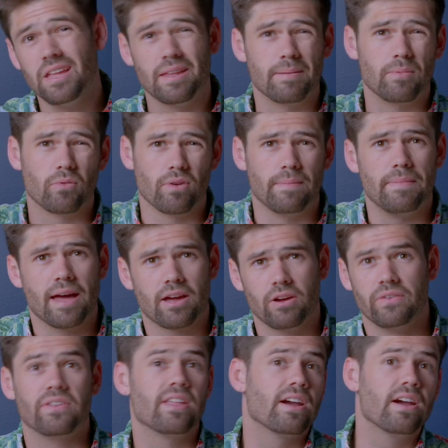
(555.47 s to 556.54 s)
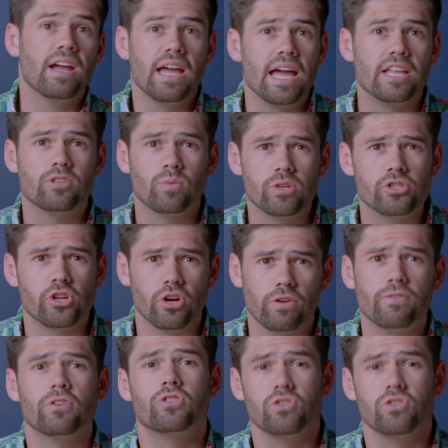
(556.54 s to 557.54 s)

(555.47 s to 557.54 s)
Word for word: I'm gonna run back over there and switch it over